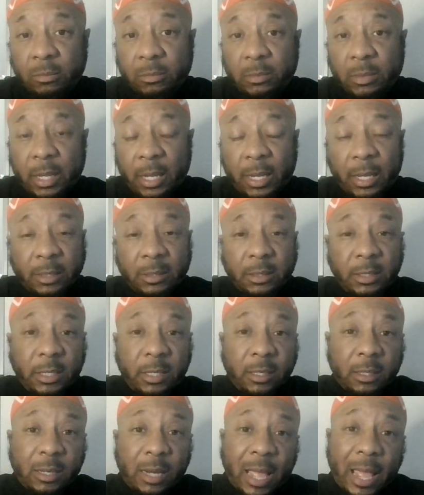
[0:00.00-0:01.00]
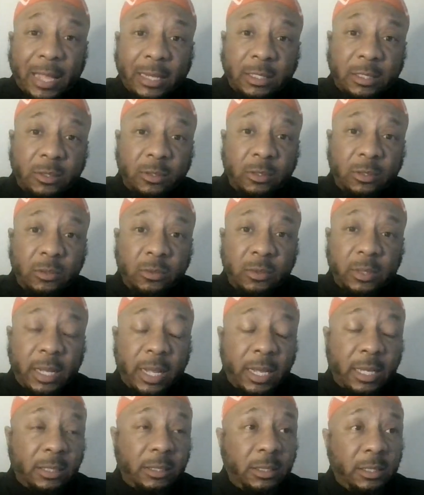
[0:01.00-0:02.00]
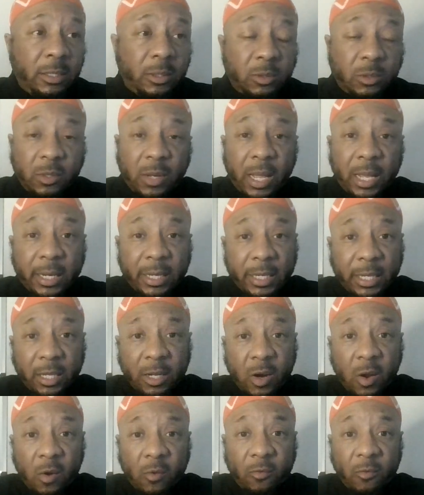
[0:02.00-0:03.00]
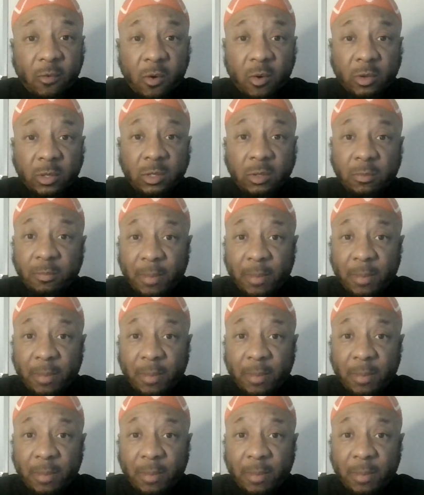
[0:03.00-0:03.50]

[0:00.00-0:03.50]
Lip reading: They'll still lie to you. They'll still try to get over on you,